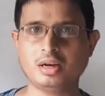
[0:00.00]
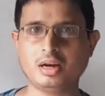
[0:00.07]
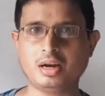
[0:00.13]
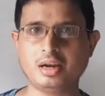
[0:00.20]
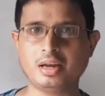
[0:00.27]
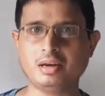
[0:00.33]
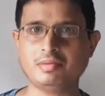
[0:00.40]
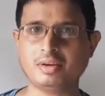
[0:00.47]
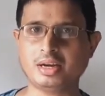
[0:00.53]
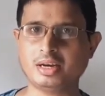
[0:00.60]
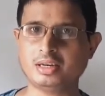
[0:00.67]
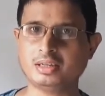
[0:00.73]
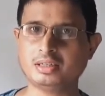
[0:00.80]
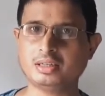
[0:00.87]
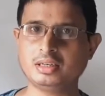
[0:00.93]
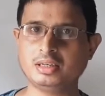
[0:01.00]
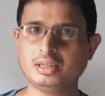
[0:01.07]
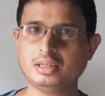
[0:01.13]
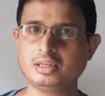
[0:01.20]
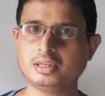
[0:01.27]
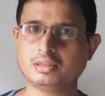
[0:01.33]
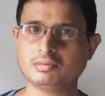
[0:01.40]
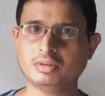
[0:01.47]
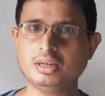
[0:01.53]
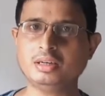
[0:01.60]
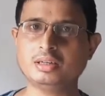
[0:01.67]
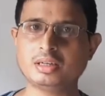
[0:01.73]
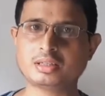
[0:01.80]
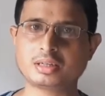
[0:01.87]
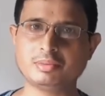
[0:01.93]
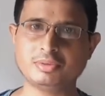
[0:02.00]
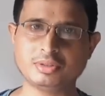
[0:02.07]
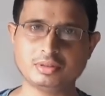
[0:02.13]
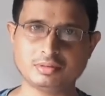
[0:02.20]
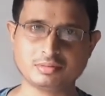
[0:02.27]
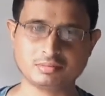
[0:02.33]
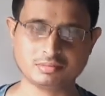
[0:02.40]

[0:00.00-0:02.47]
I have added the link into the description.